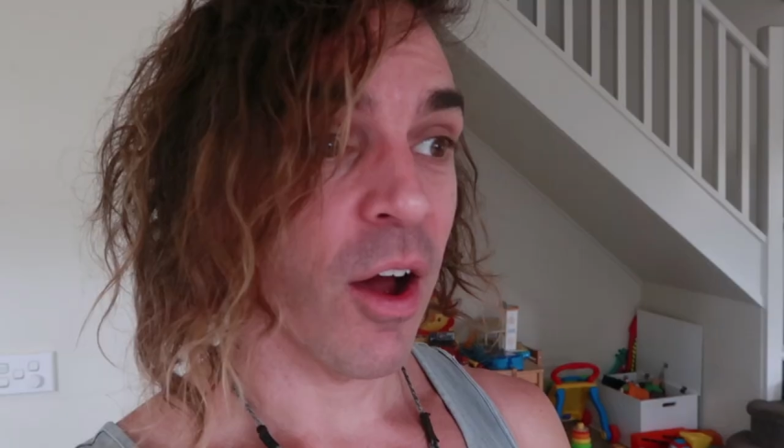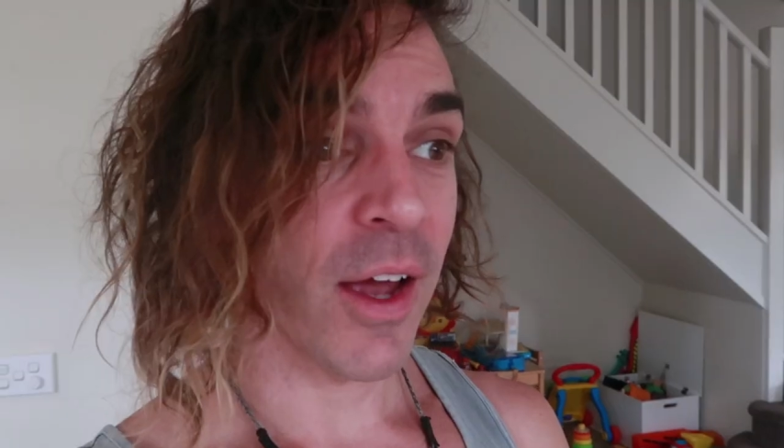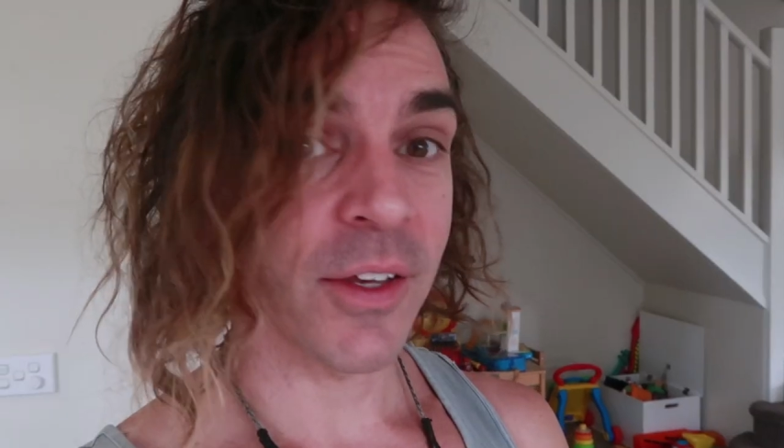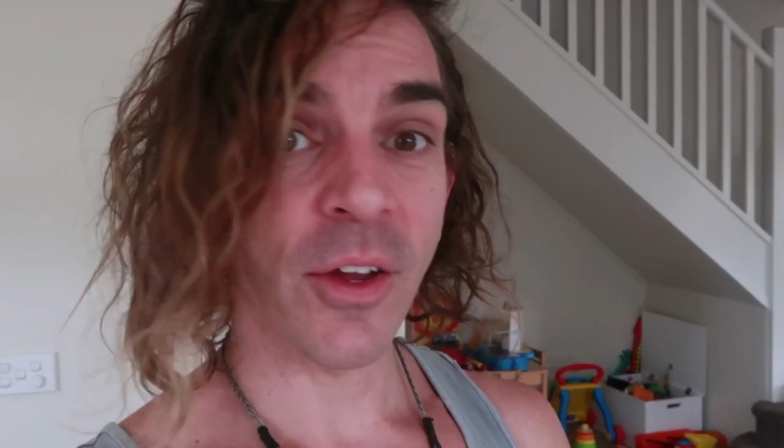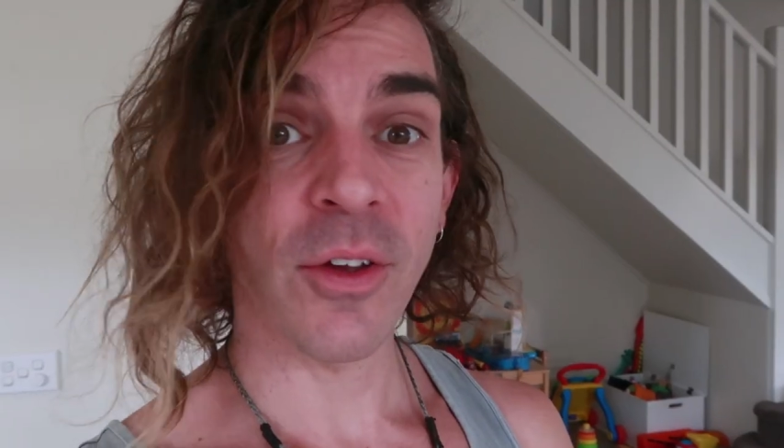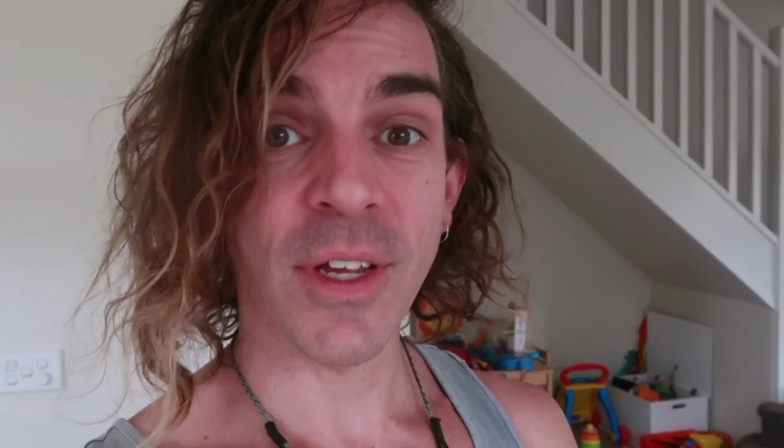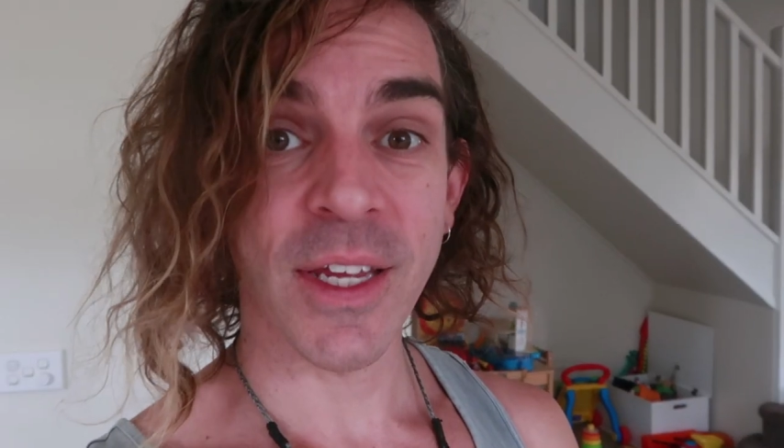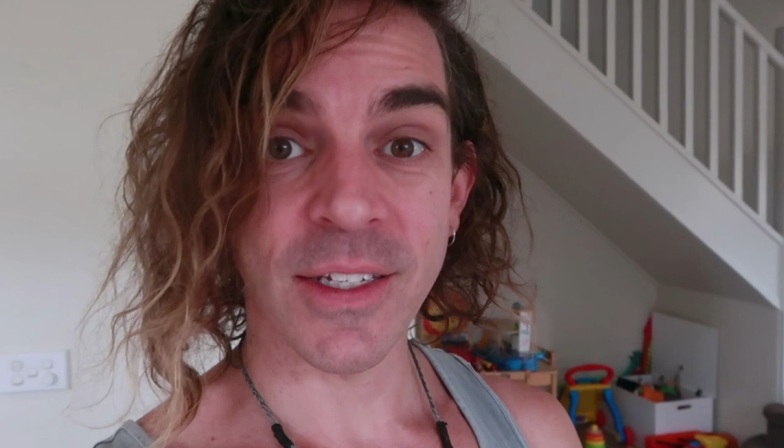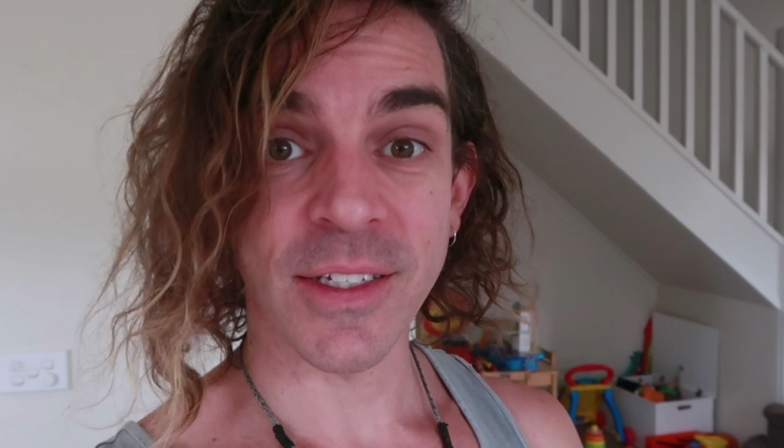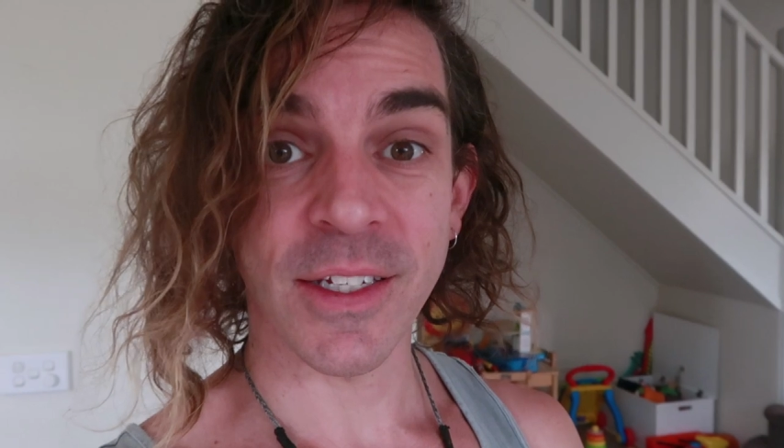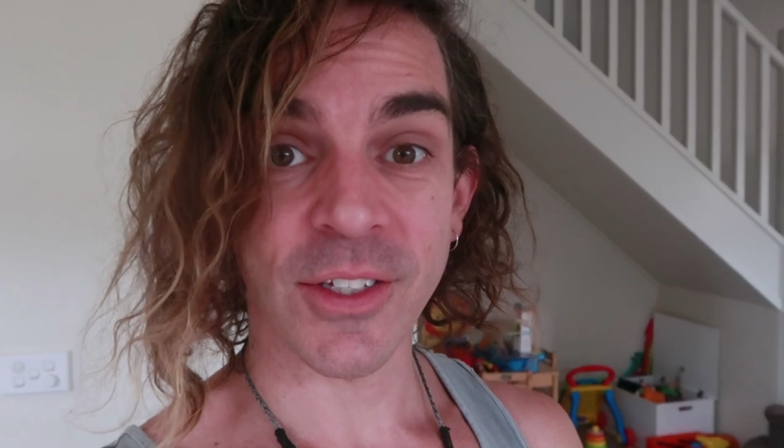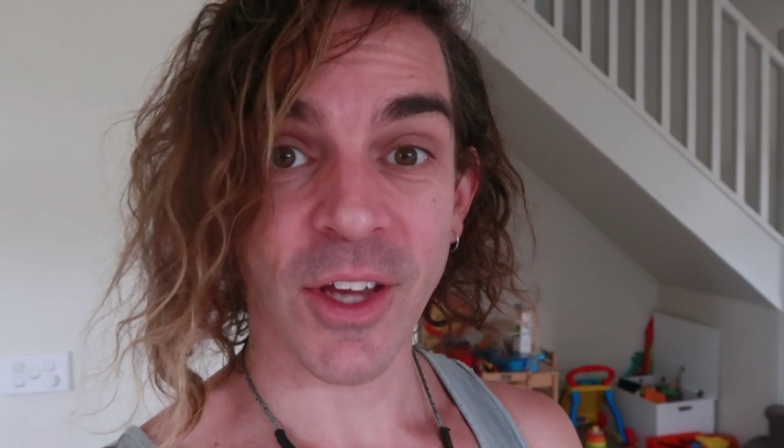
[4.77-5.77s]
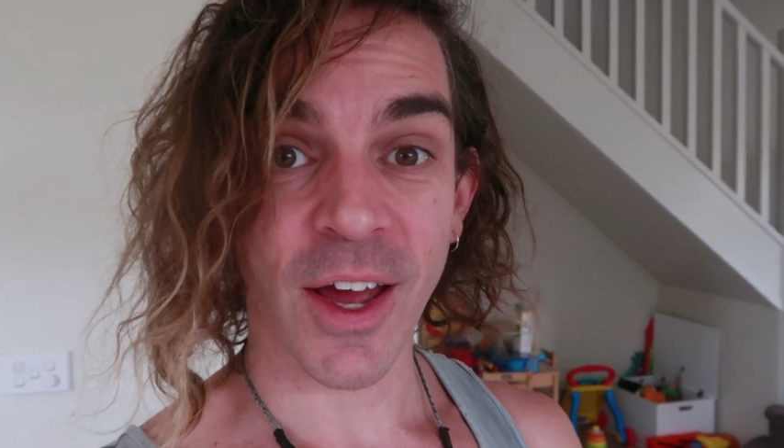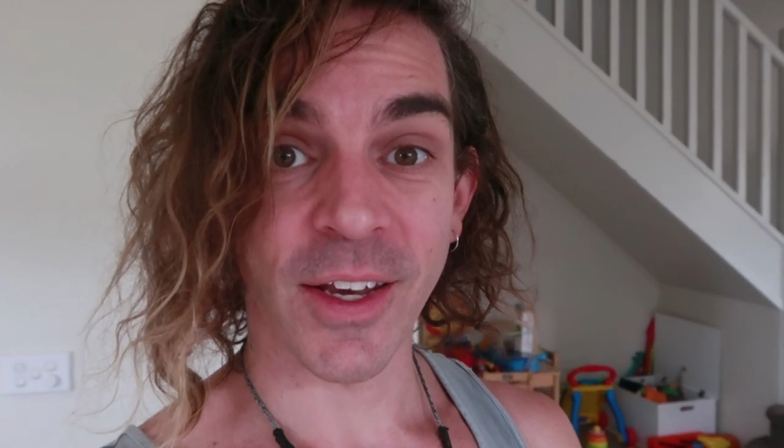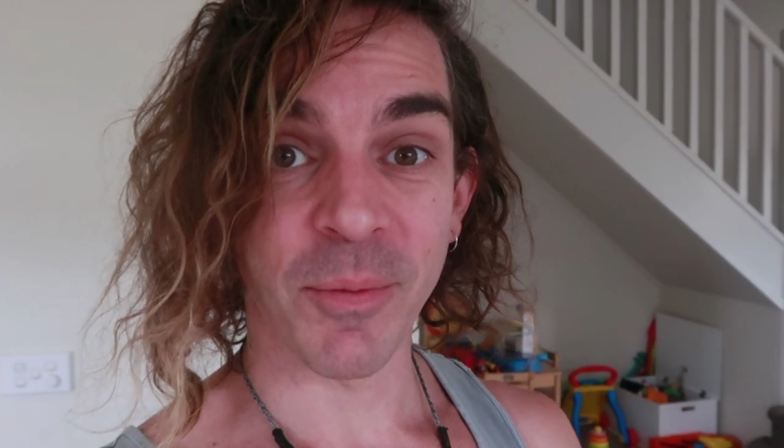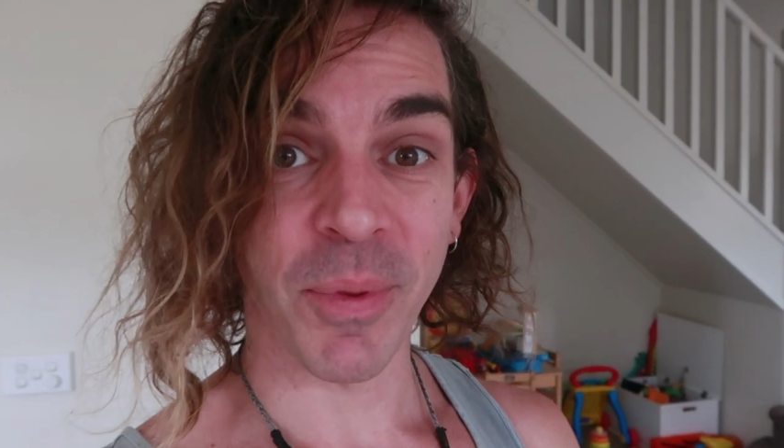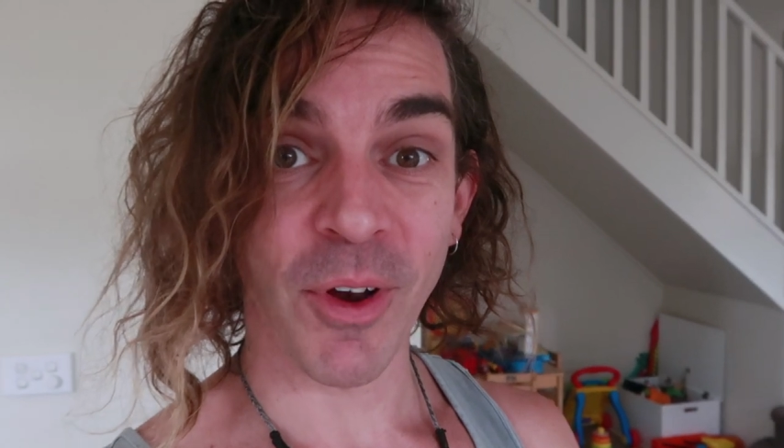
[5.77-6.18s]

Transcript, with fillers: I know he's excited,